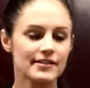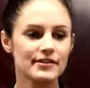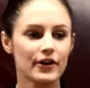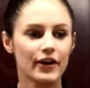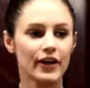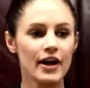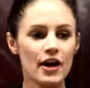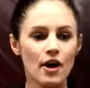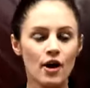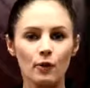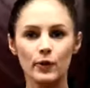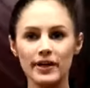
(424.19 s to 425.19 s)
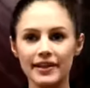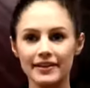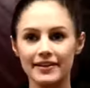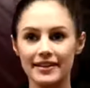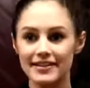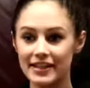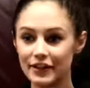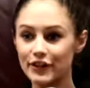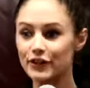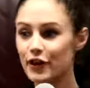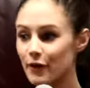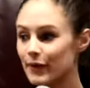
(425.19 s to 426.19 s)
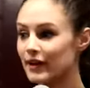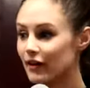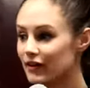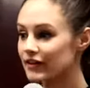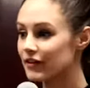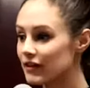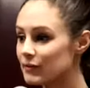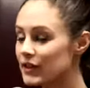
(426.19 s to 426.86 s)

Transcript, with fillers: So we continued going on and on.